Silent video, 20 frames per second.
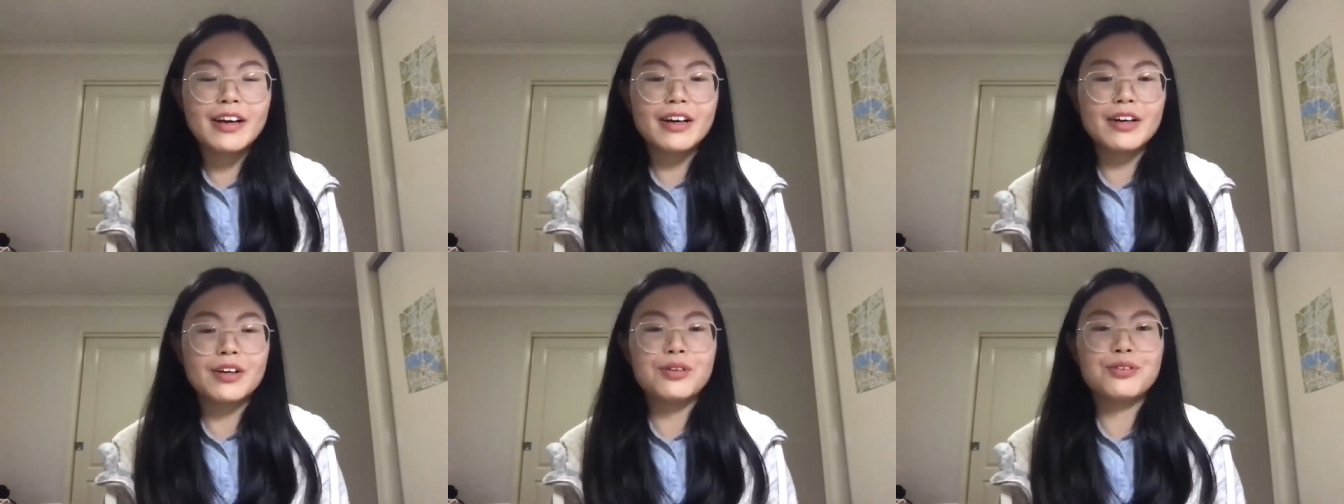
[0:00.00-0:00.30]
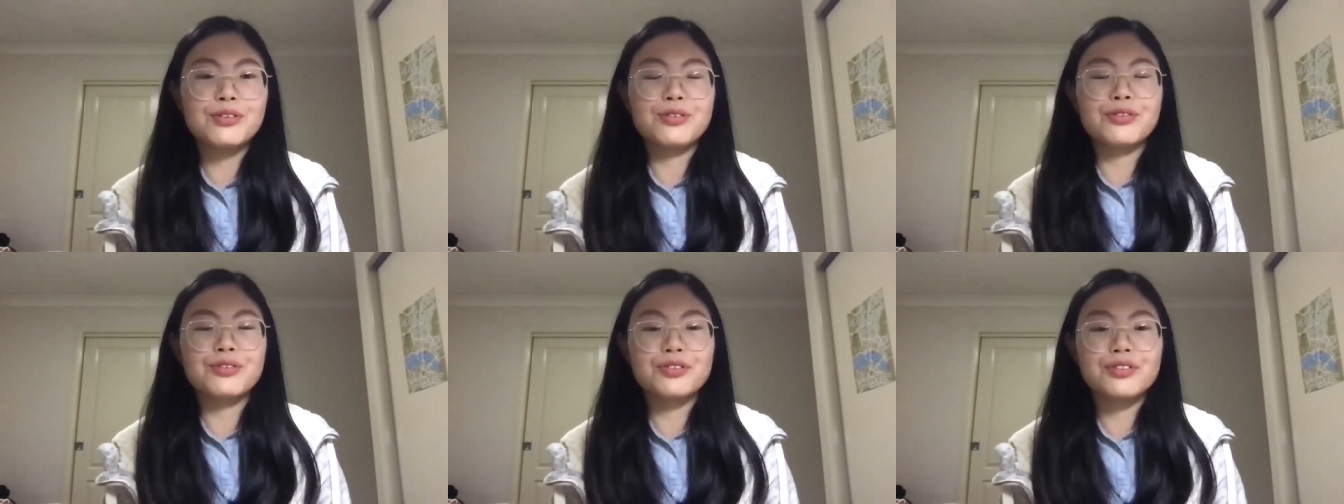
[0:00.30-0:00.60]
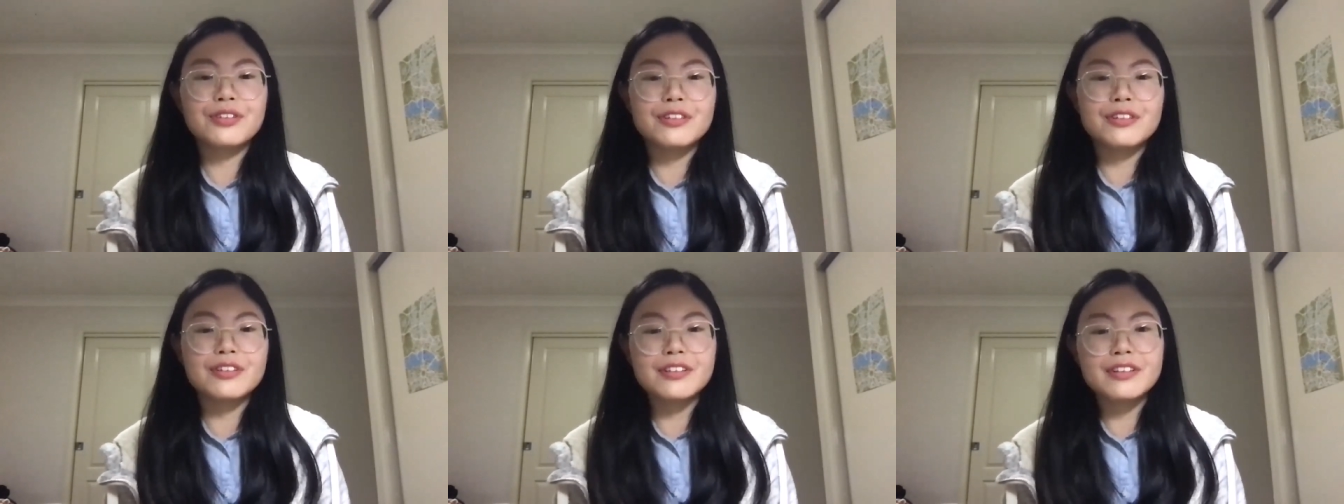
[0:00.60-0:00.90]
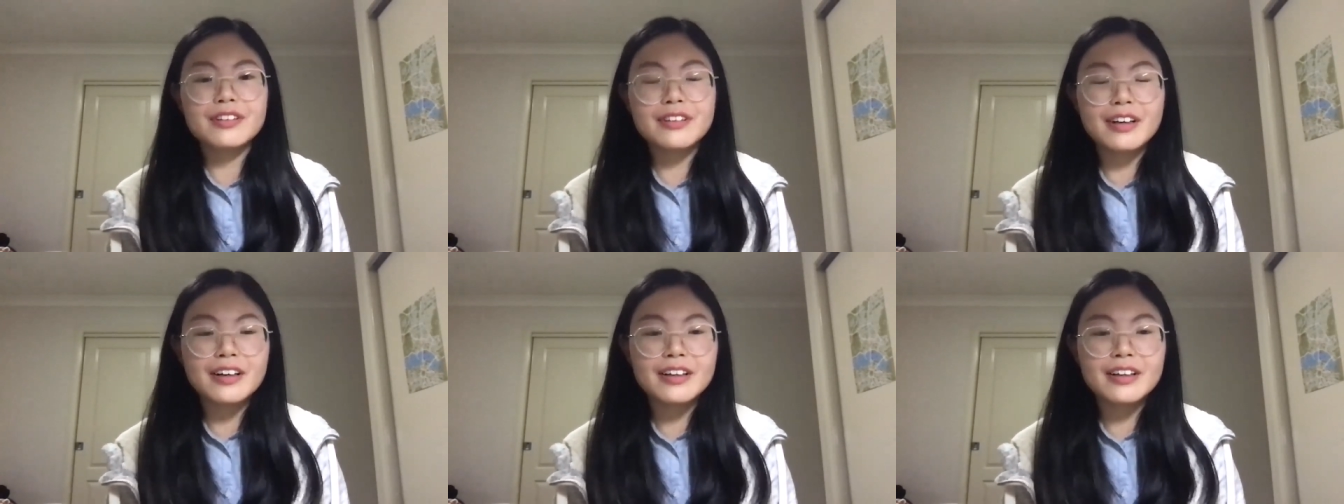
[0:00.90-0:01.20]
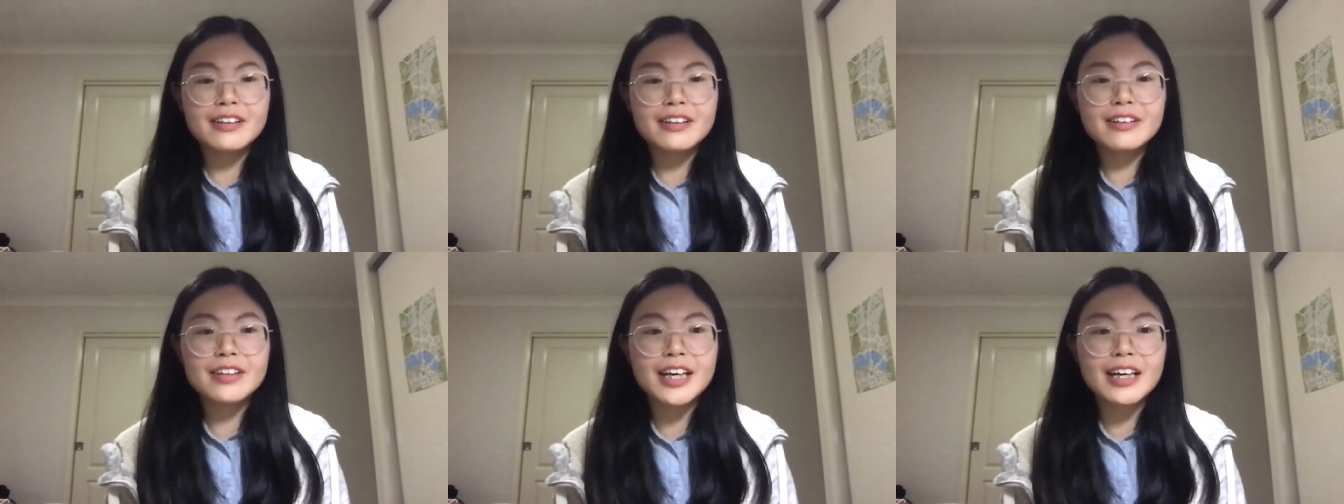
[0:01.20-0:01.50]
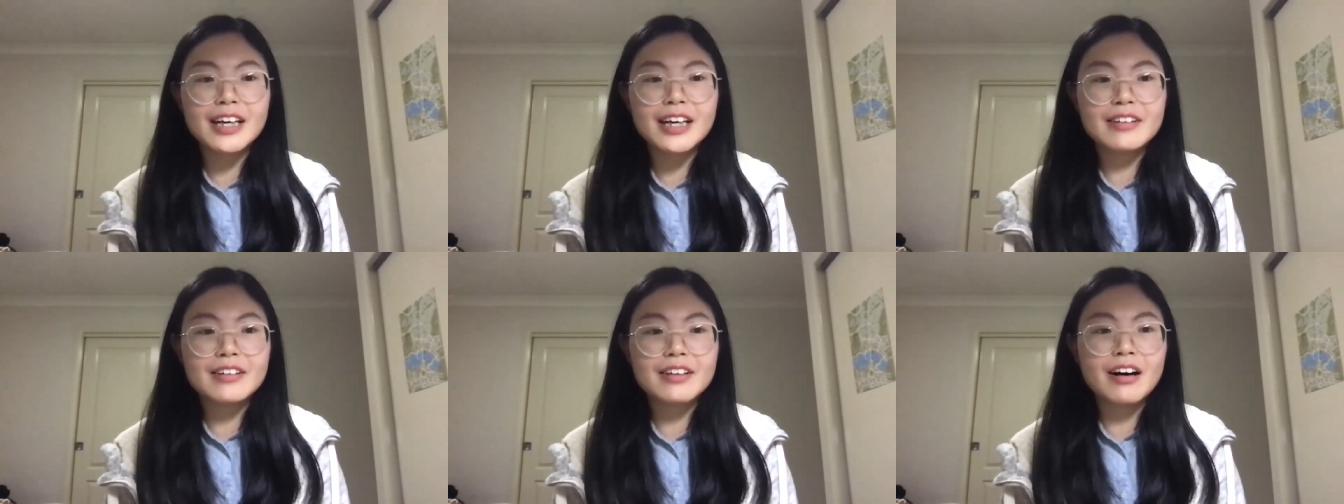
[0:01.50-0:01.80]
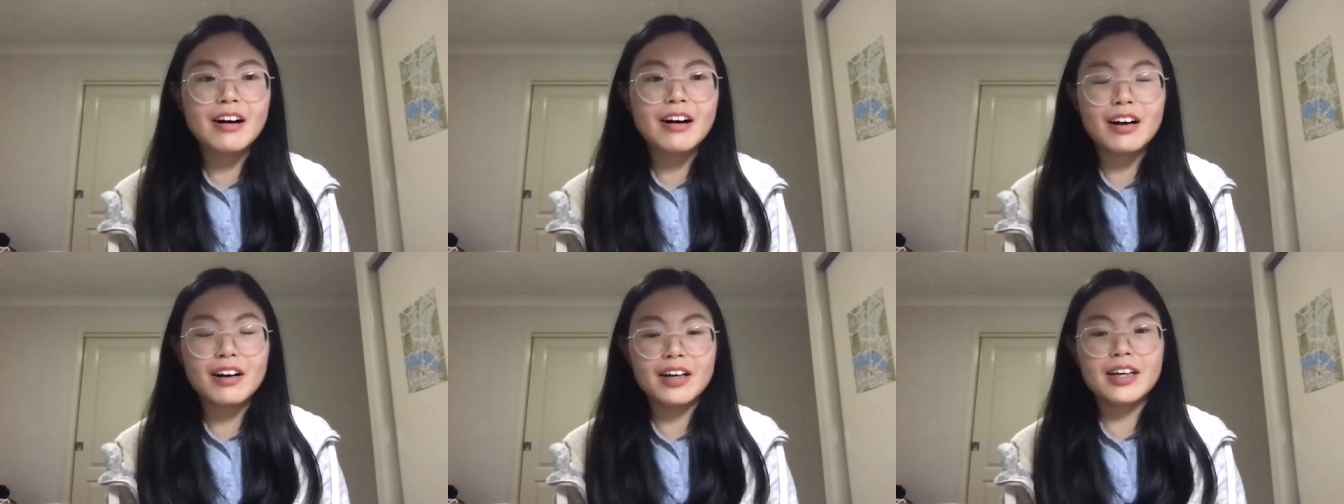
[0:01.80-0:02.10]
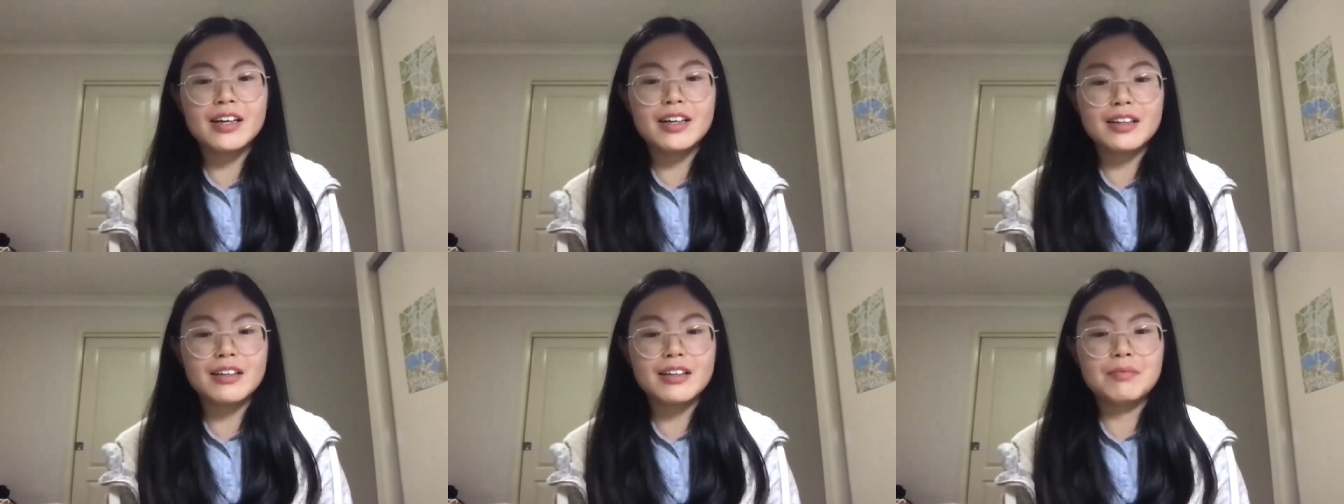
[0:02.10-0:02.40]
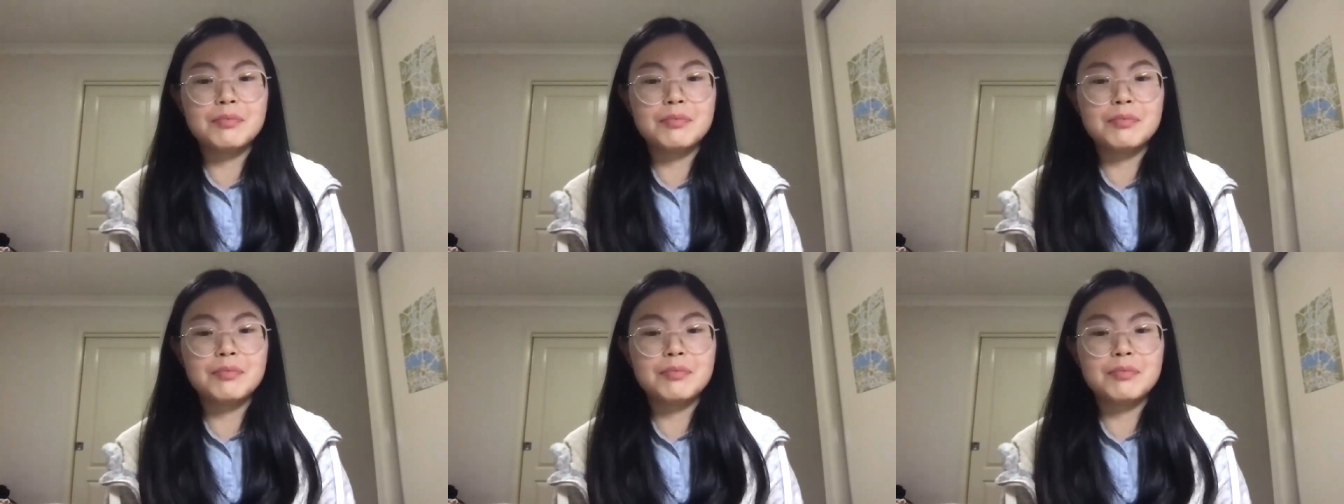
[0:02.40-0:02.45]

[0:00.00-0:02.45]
I choose earth science is I